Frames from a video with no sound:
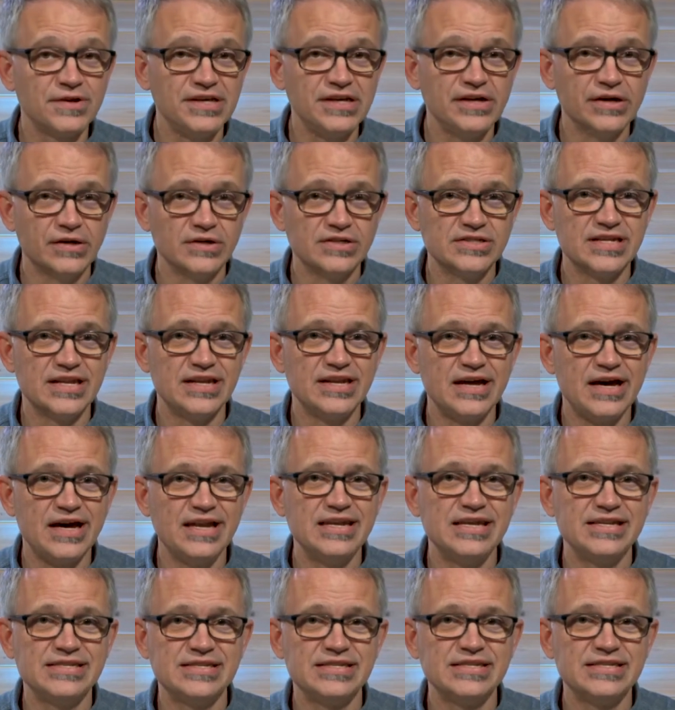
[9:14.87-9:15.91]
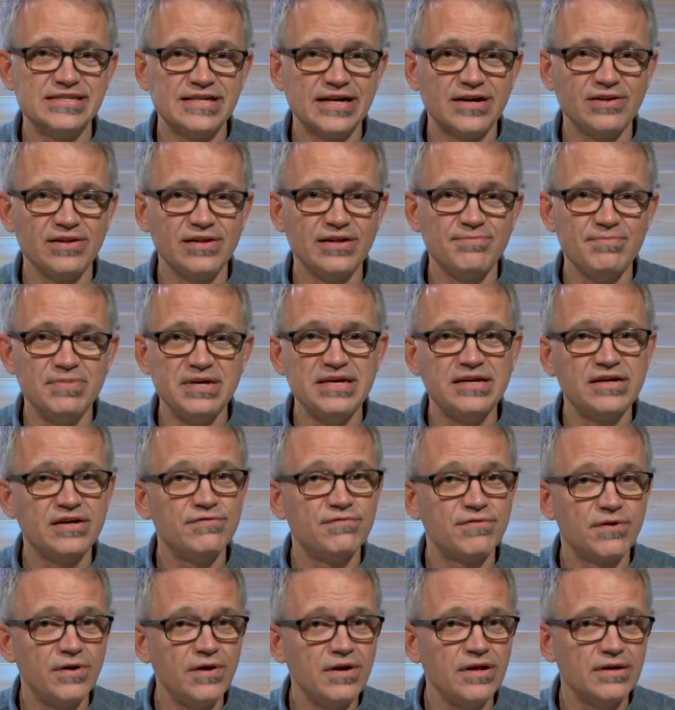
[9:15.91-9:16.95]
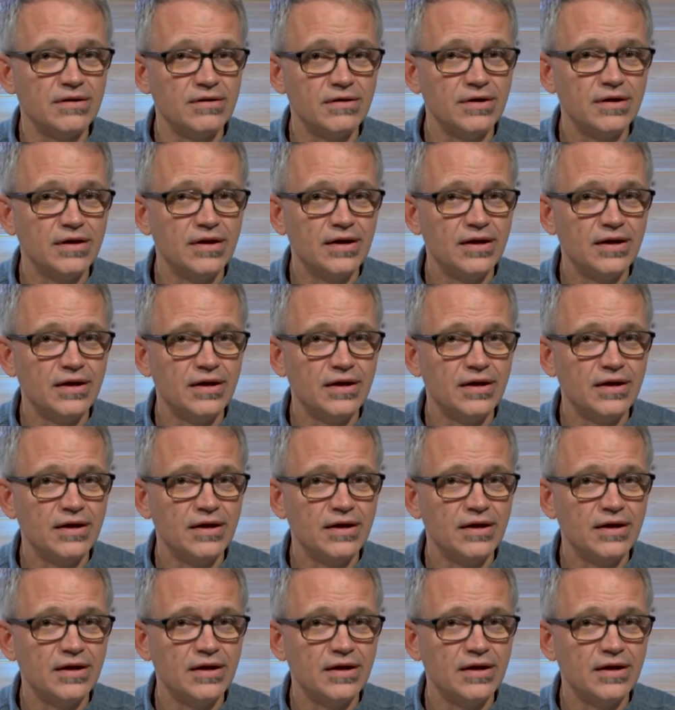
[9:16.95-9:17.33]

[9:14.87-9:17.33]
years and not necessarily be converted,